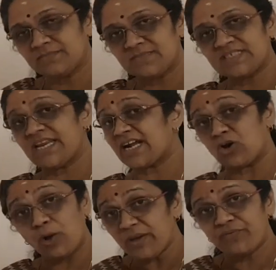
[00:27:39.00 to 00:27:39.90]
It's an
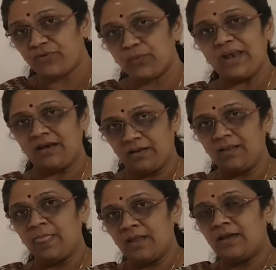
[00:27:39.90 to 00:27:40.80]
economic
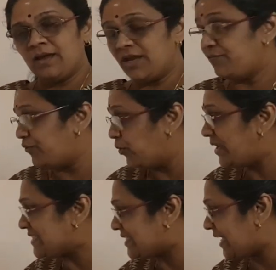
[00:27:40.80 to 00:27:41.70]
fuel. In
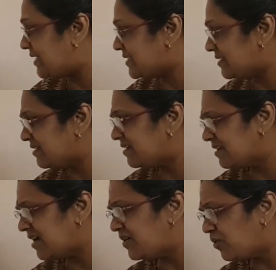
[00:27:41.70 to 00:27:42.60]
fuel cells,
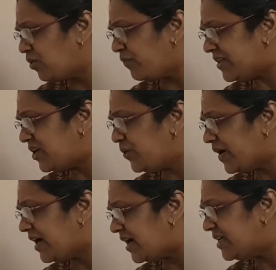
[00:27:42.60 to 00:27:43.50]
I don't know whether you
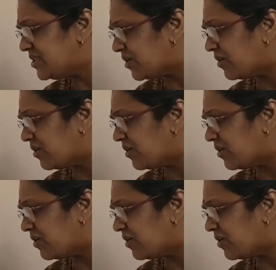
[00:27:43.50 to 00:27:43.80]
have heard it or